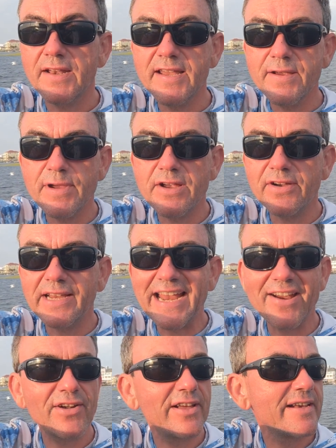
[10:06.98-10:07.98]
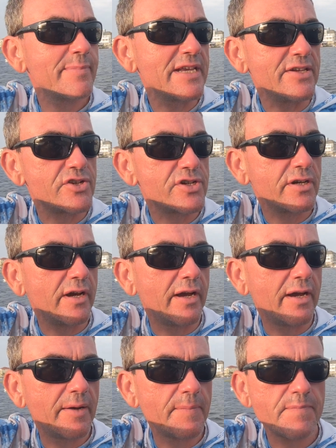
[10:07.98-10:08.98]
And here we are in Carolina Beach.
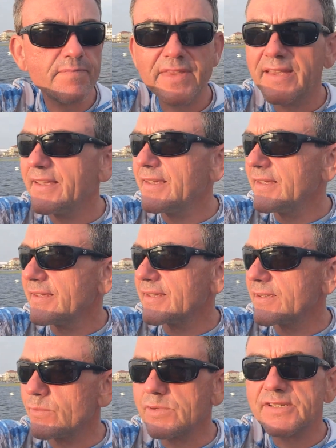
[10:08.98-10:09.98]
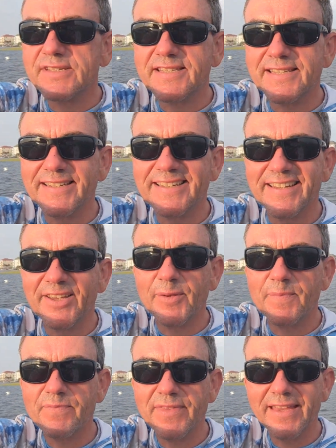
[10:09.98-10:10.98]
It was an
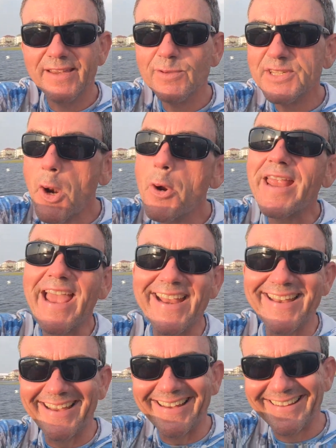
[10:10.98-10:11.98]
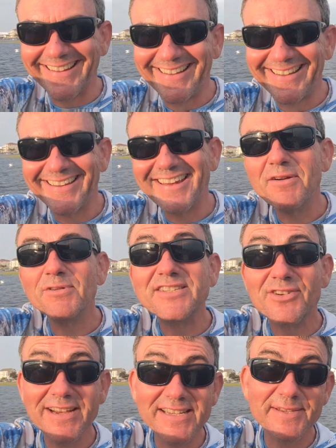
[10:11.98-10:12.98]
okay day. It
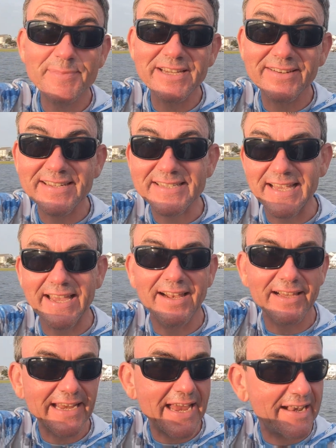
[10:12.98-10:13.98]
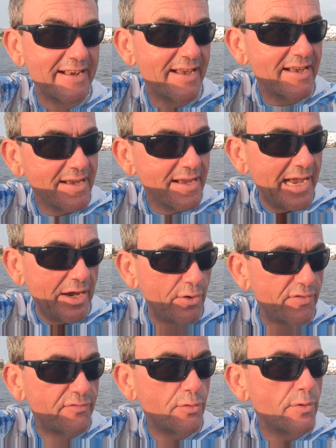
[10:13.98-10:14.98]
was great to be under sail again,
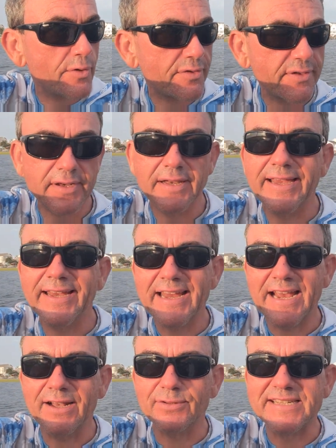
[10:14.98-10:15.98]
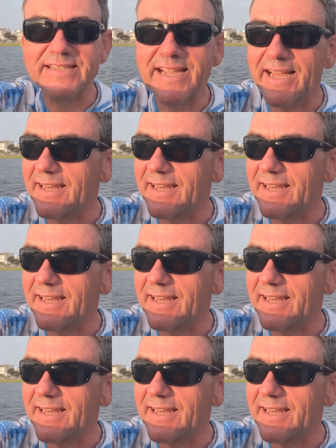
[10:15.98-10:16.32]
our fourth leg out in the